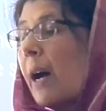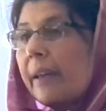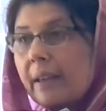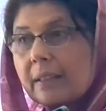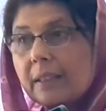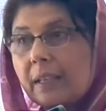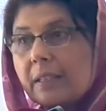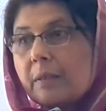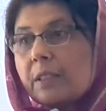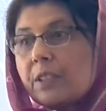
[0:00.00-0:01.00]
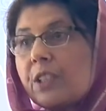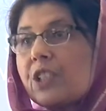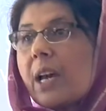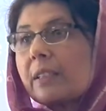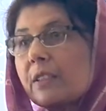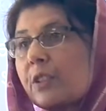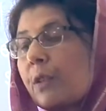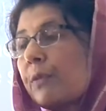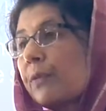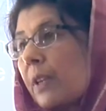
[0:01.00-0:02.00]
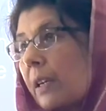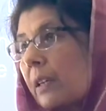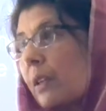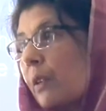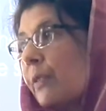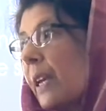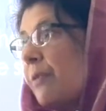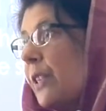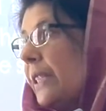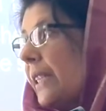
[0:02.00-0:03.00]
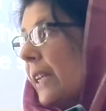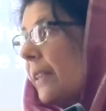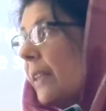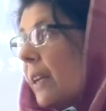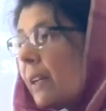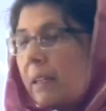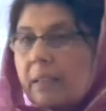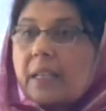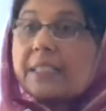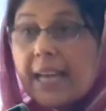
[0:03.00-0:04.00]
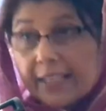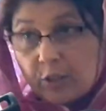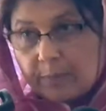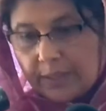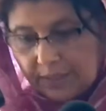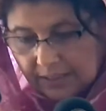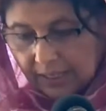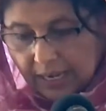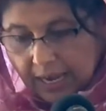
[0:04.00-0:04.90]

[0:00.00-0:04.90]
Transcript: Maya, the shackles of everyday attachments.